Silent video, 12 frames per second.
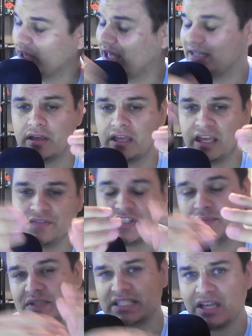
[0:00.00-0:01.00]
and he gives
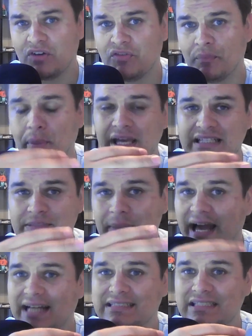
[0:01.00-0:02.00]
himself base
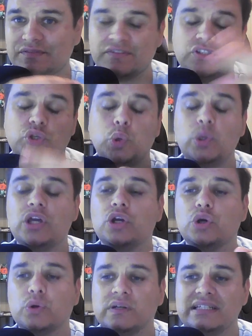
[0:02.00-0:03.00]
passives to
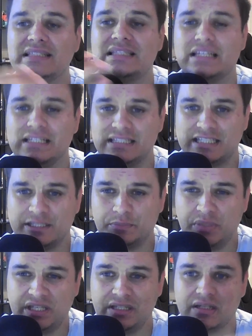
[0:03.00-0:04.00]
increase his
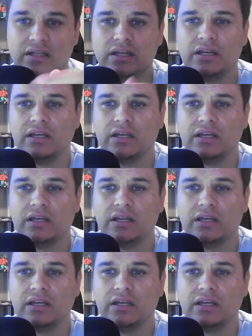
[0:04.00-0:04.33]
speed.